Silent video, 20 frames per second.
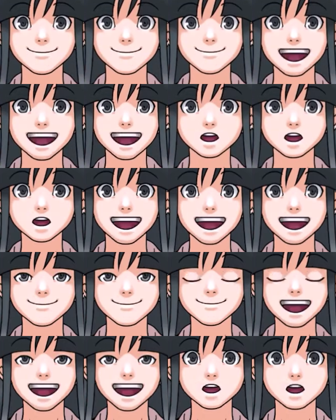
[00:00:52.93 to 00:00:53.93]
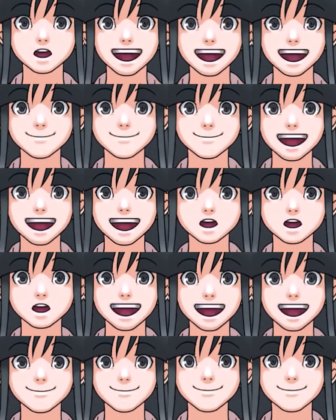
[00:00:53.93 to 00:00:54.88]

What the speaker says: See, this is why I just can't figure out